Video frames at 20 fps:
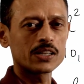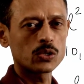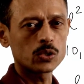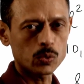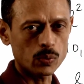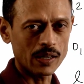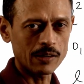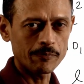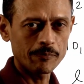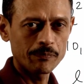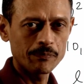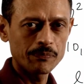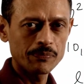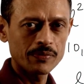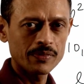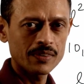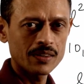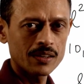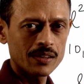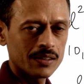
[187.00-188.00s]
to 12.
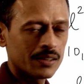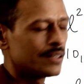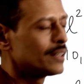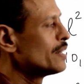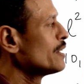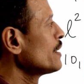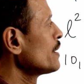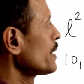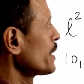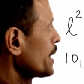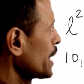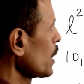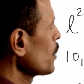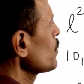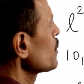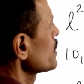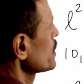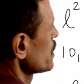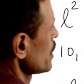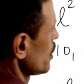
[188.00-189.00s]

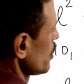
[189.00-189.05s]
Now, the